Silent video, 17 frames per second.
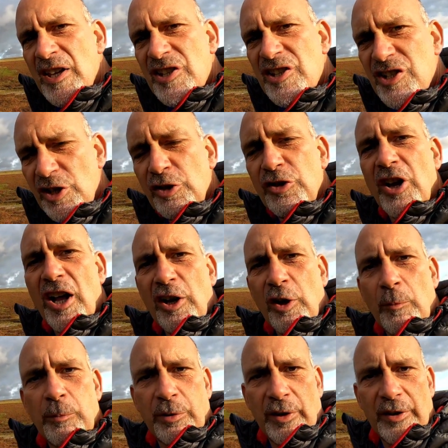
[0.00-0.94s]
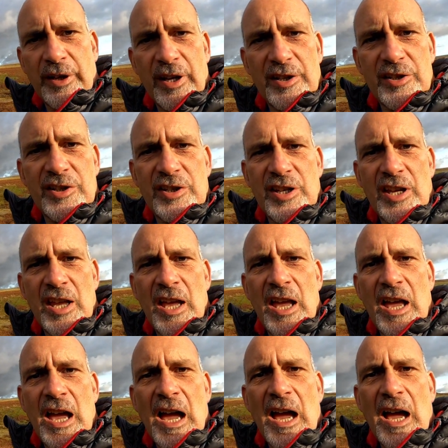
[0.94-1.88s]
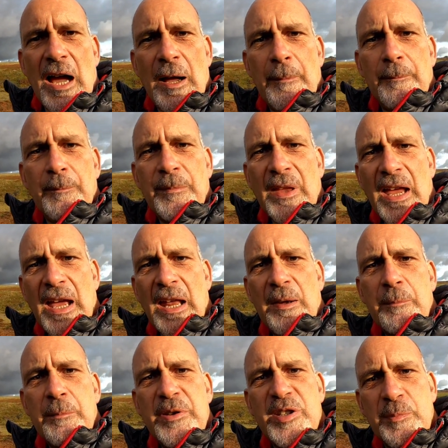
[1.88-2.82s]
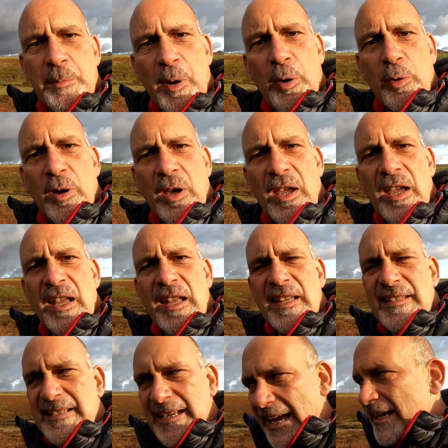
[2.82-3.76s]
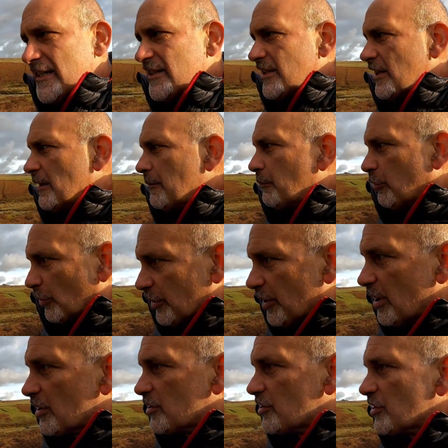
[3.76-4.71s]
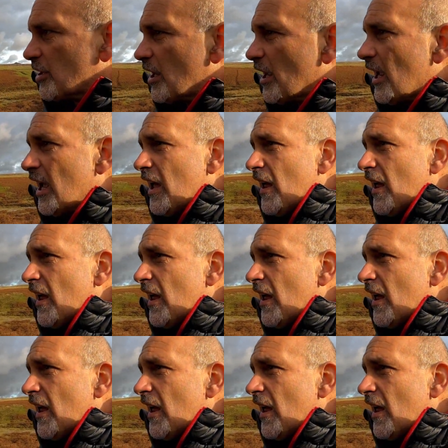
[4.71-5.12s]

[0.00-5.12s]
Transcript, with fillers: silnylon products and bespoke tent products.